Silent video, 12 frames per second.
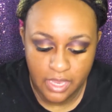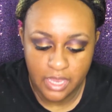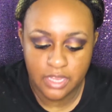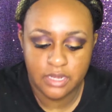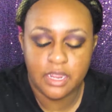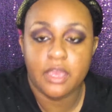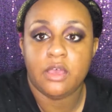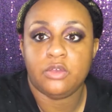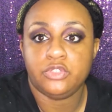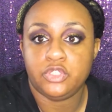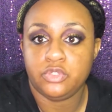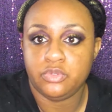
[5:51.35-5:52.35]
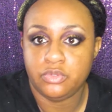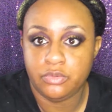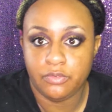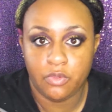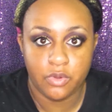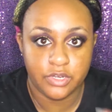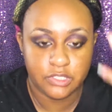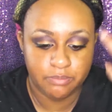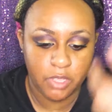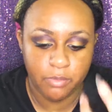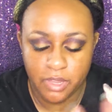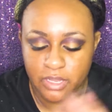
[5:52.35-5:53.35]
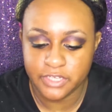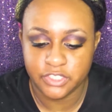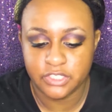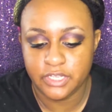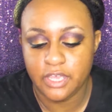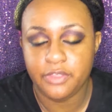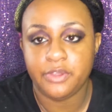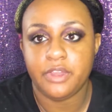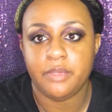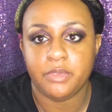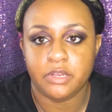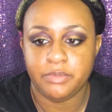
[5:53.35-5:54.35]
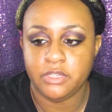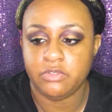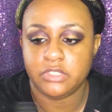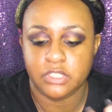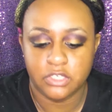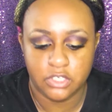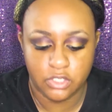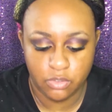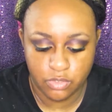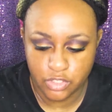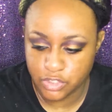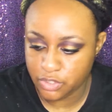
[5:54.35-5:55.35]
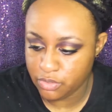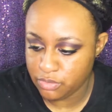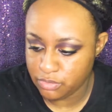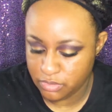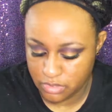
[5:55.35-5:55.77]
and now to, of course, meld my lashes together, I'm going to be using Dior Show.